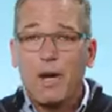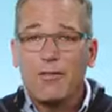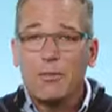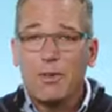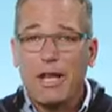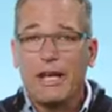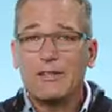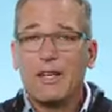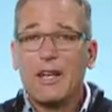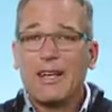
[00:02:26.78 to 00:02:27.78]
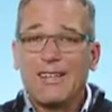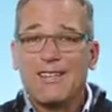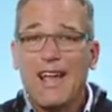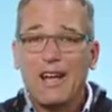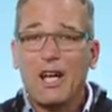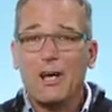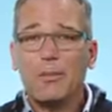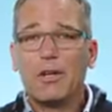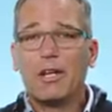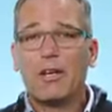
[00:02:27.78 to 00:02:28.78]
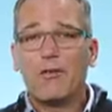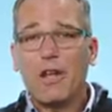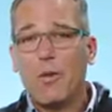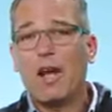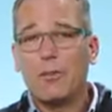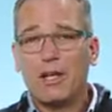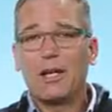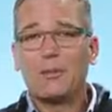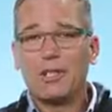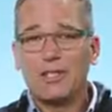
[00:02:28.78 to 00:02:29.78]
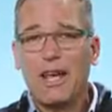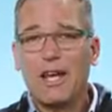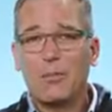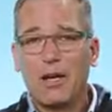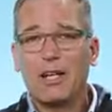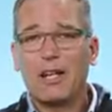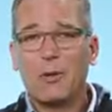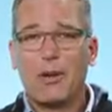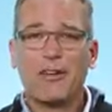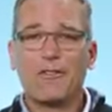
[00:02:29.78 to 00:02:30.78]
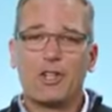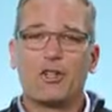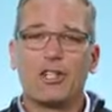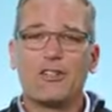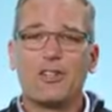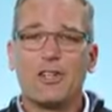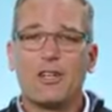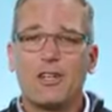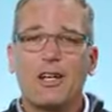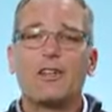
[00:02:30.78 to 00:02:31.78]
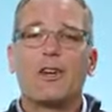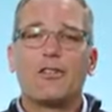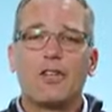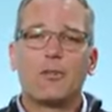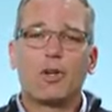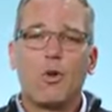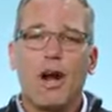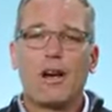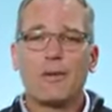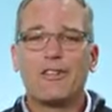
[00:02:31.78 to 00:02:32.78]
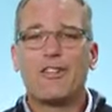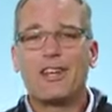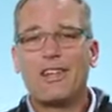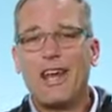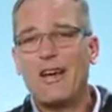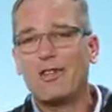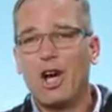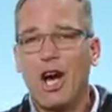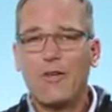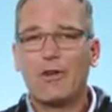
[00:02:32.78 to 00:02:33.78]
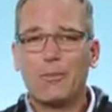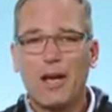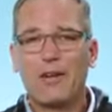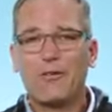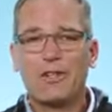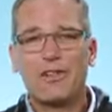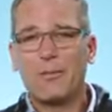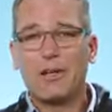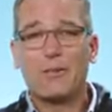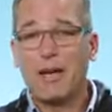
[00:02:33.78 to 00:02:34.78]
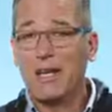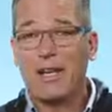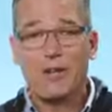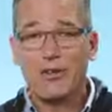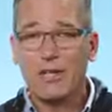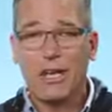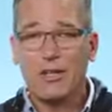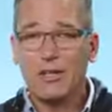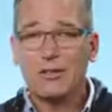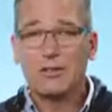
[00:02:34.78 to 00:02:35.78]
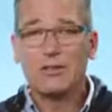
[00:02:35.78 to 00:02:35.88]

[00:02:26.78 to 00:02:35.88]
private plans can sign up if they want to be able to take Medicare beneficiaries, and there are some requirements like they have to offer benefits that meet Medicare standards.